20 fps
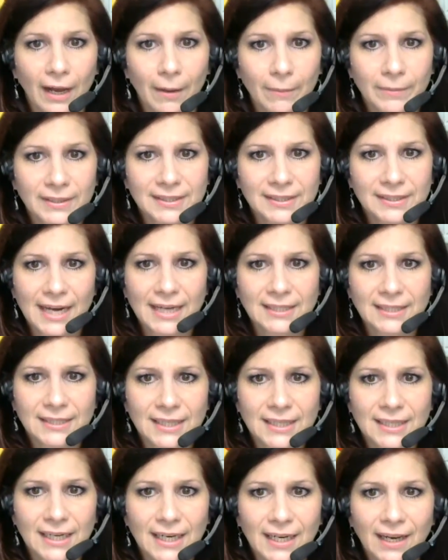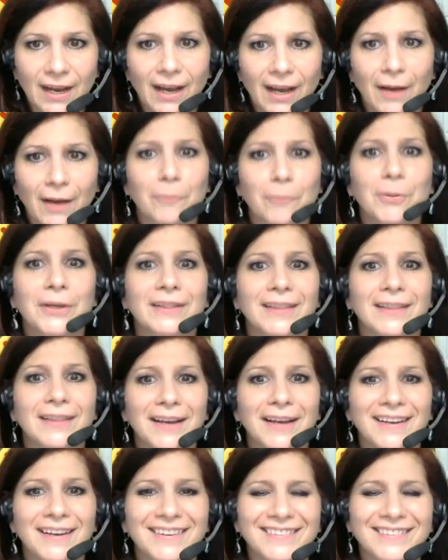Stacy
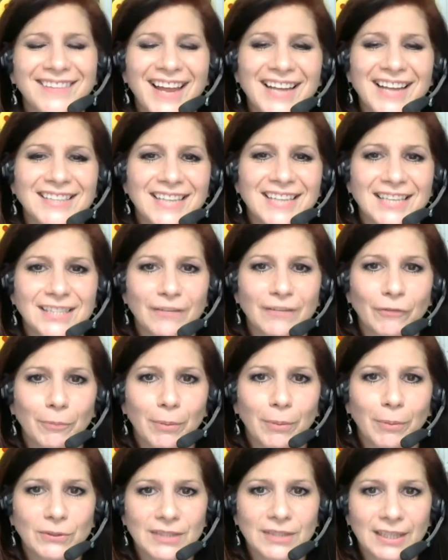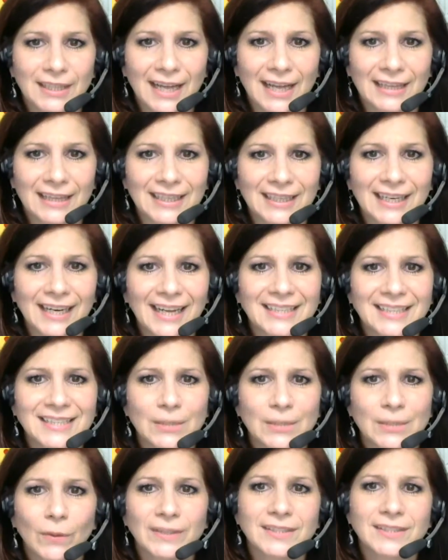thanks Stacy for posting that link. And
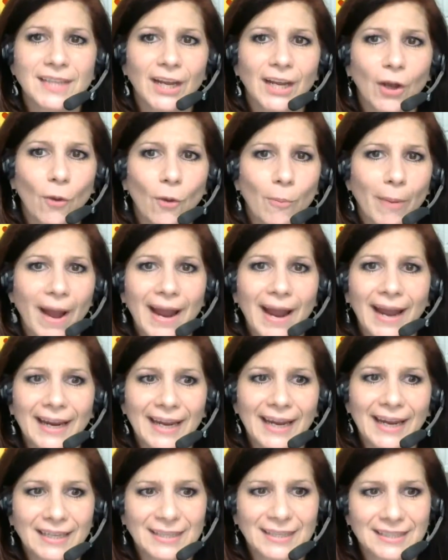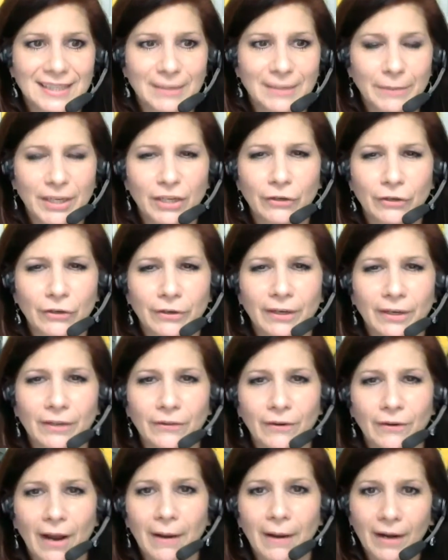see, once they go by, I can't see him in here
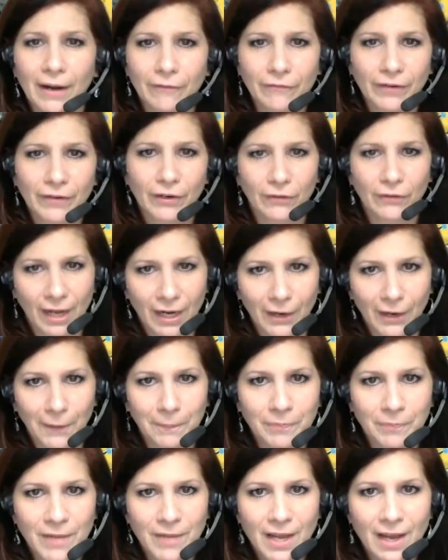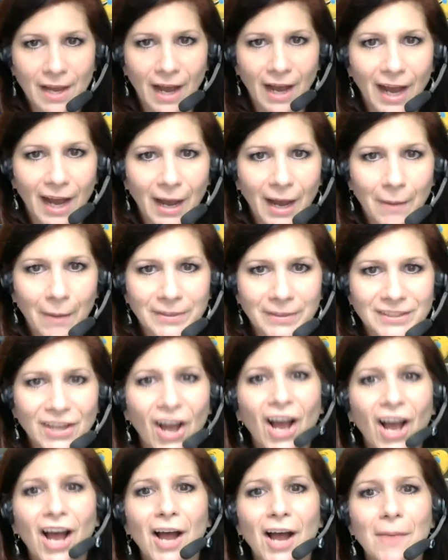either. I got to figure that out.
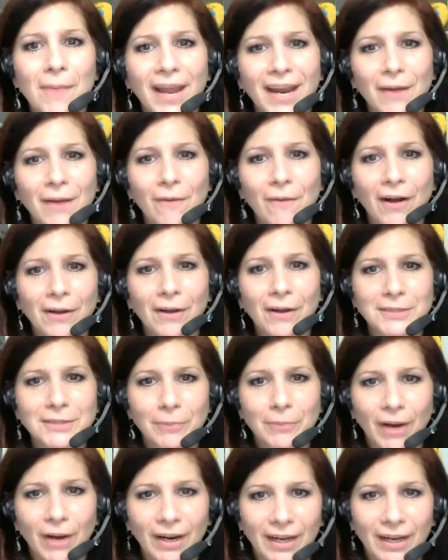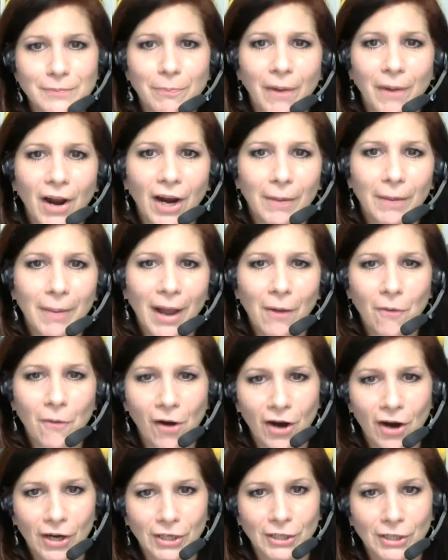Tom, hey, welcome to the broadcast. Barb, how
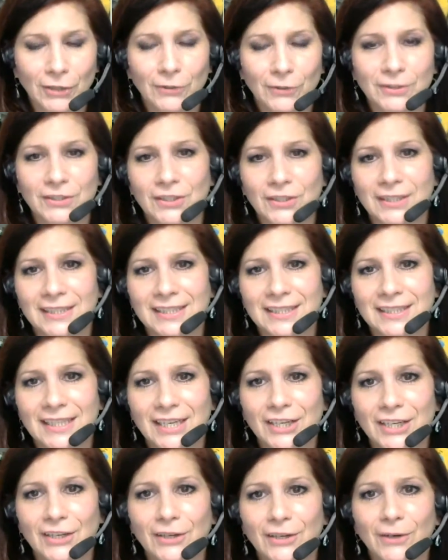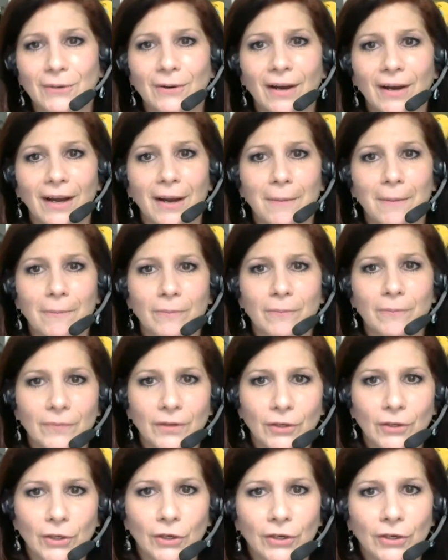are you? It's good to see you.
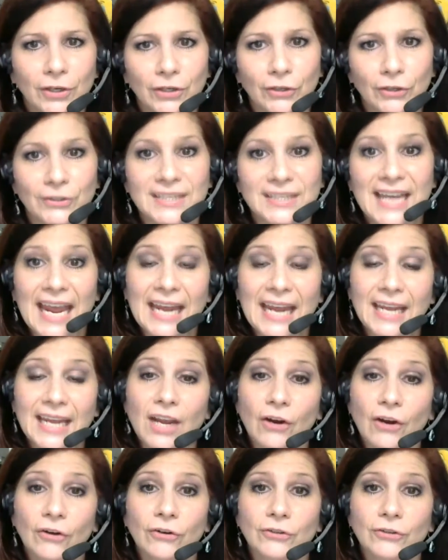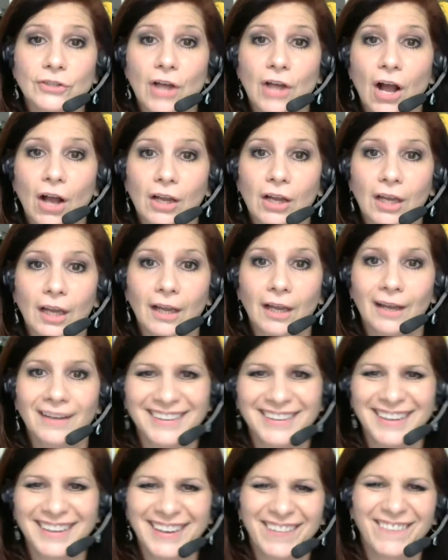You're taking or you're talking?
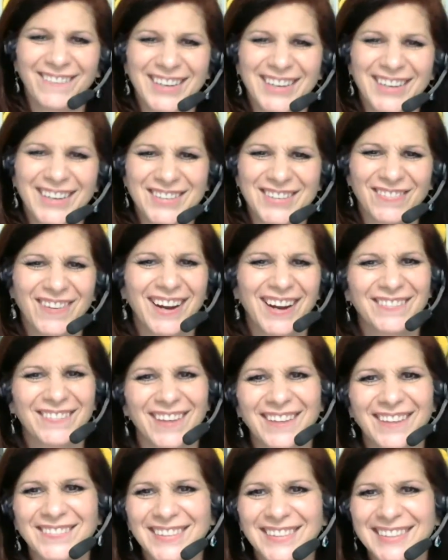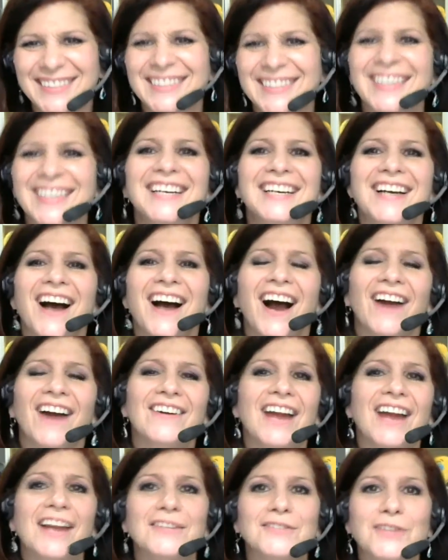Which one, Raymond? All
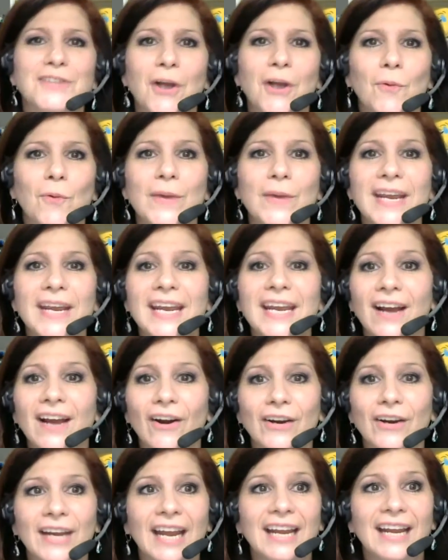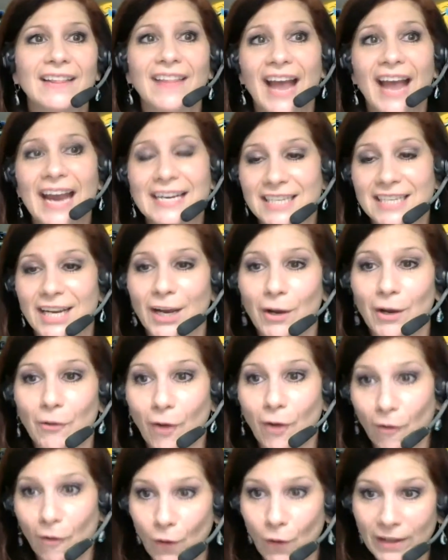right, so we are getting the idea
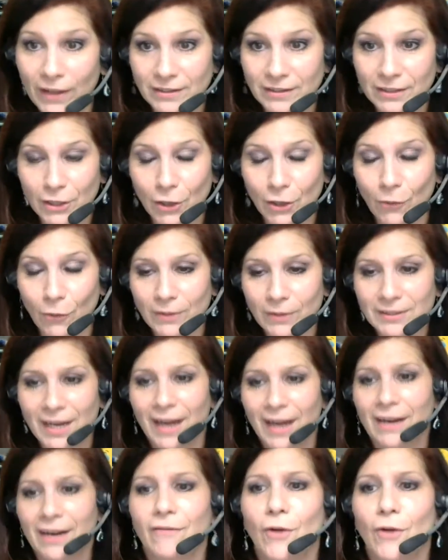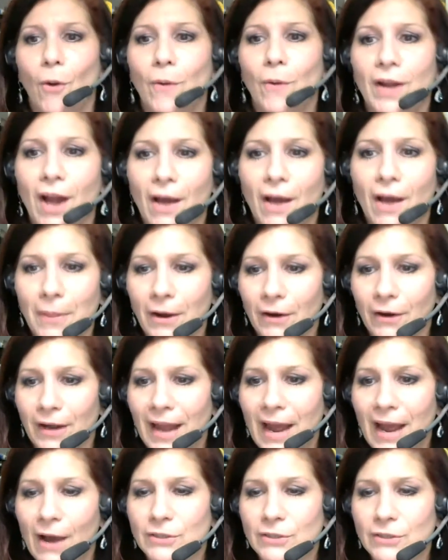of what's kind of going on there
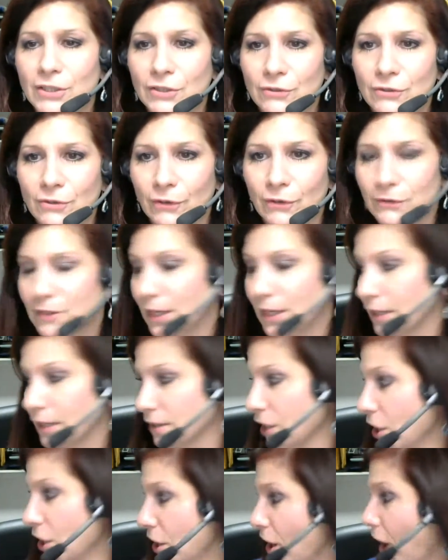and how to do those things.